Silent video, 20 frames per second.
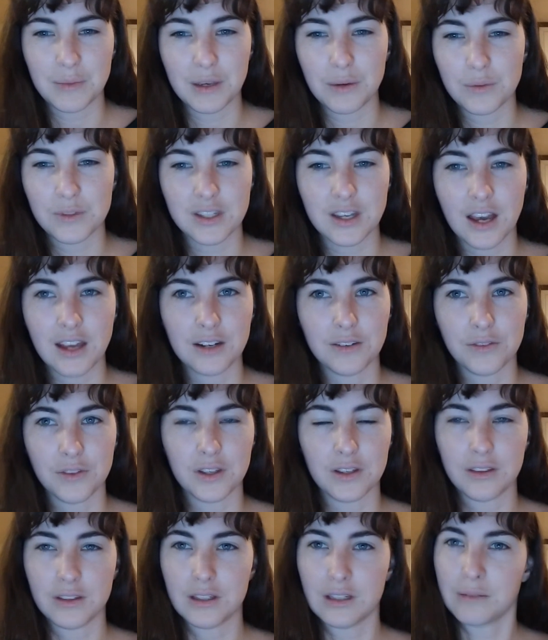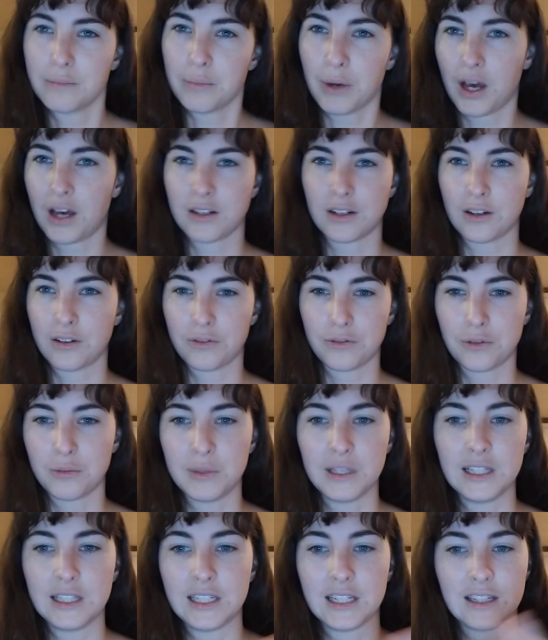He was kind of the pater
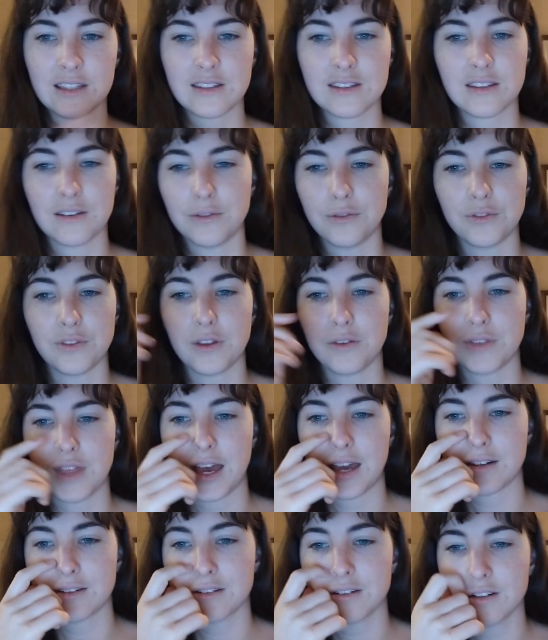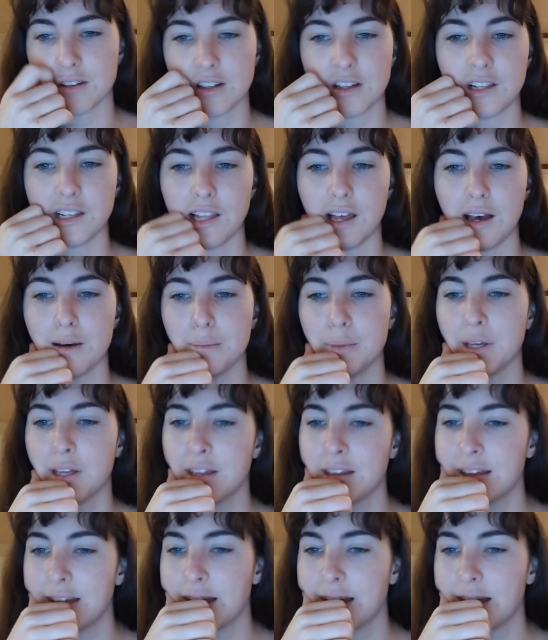familias of that club.